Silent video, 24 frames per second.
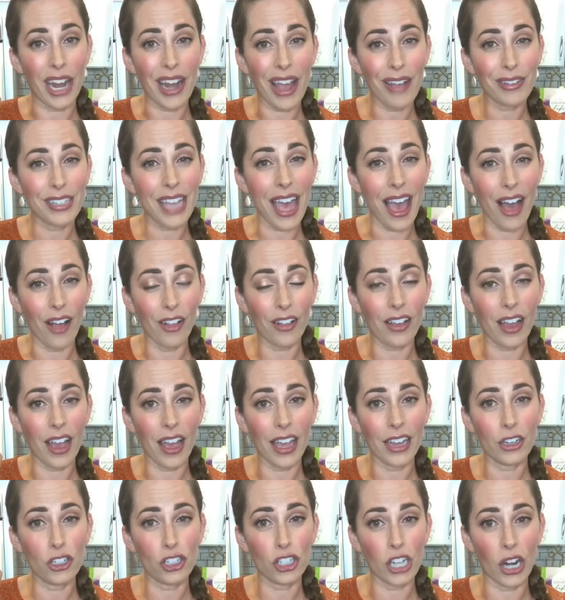shout out to Elka
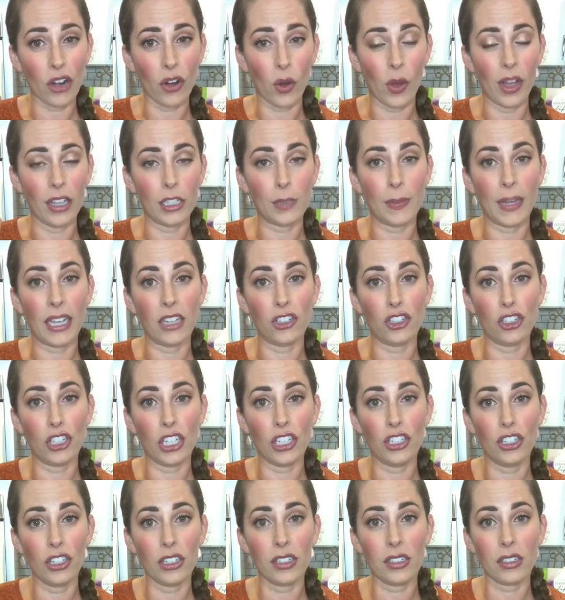at Share Oils because
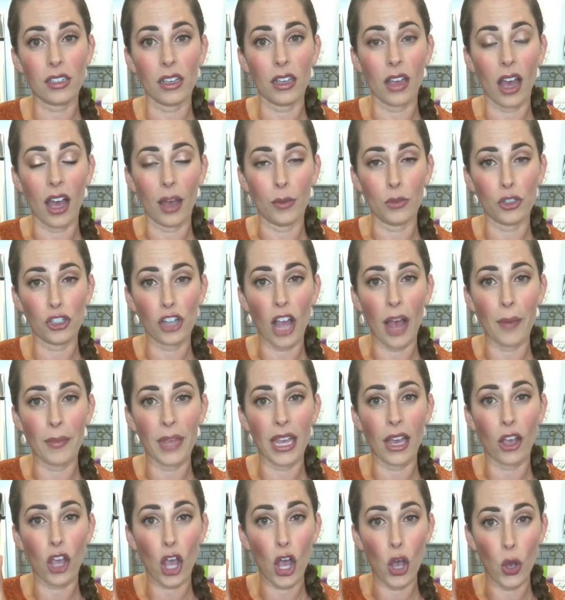she just um, shot
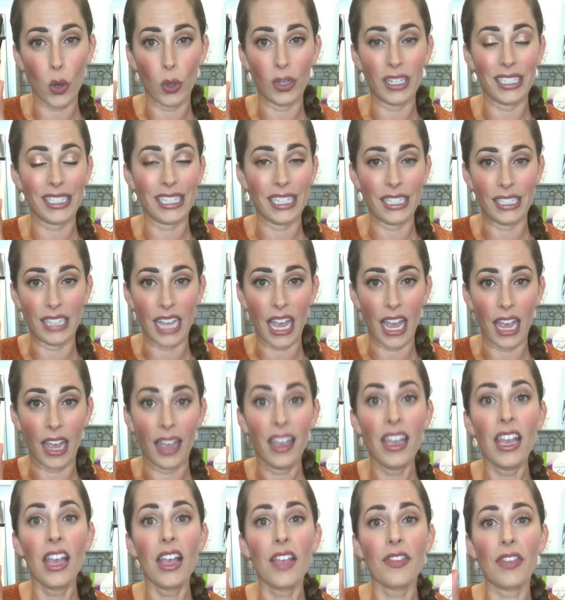me a code
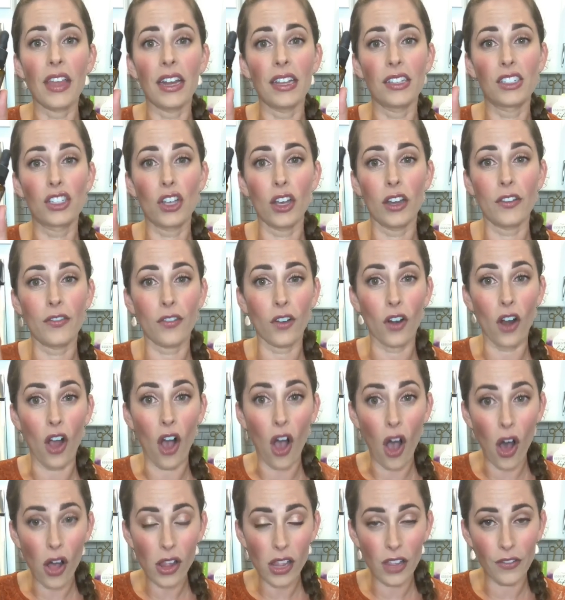today that is good for
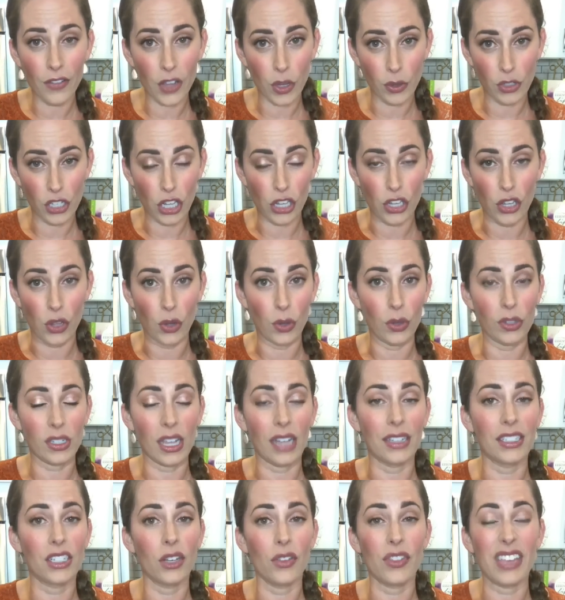all of you to
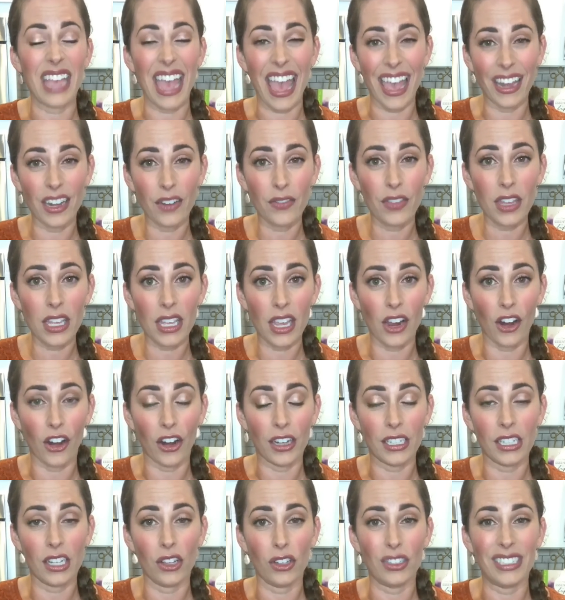use until the end of the
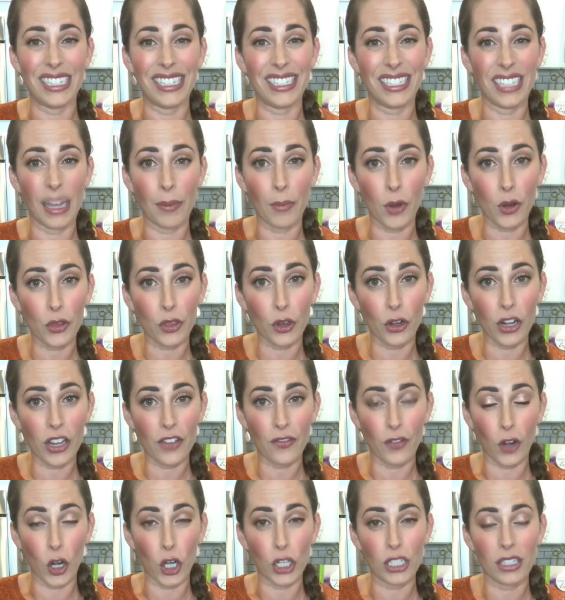year, until December
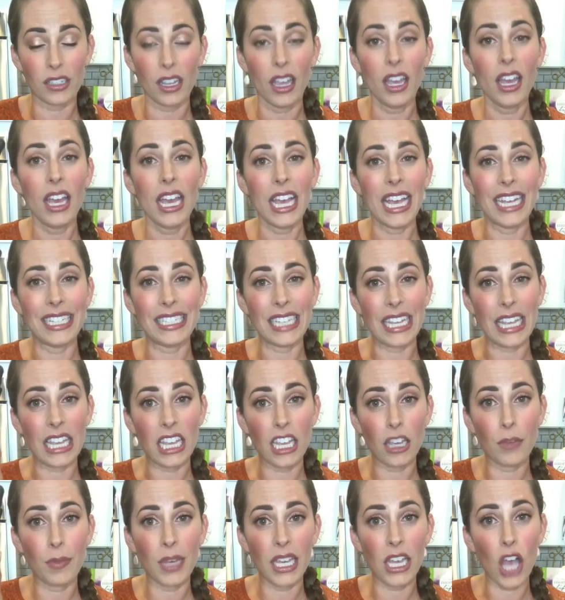31st. It's
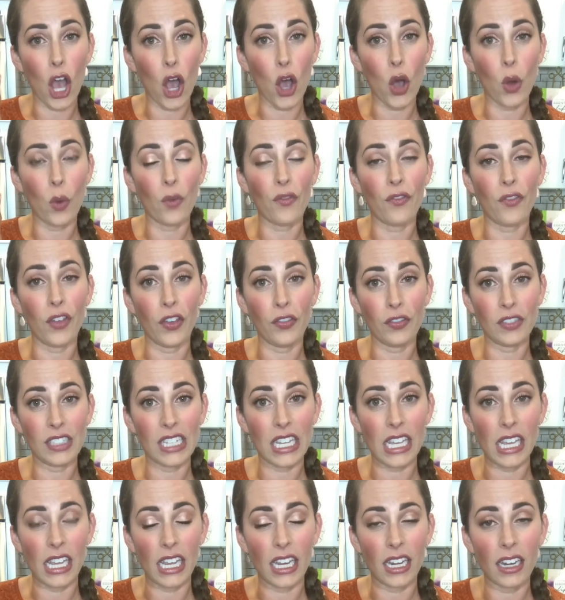
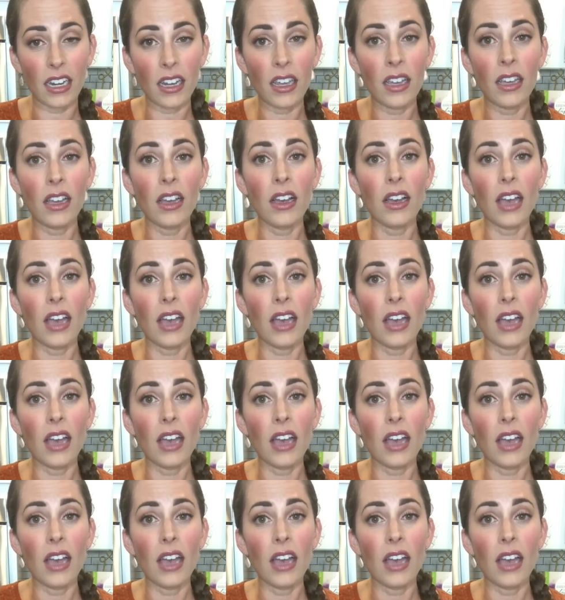EBO15.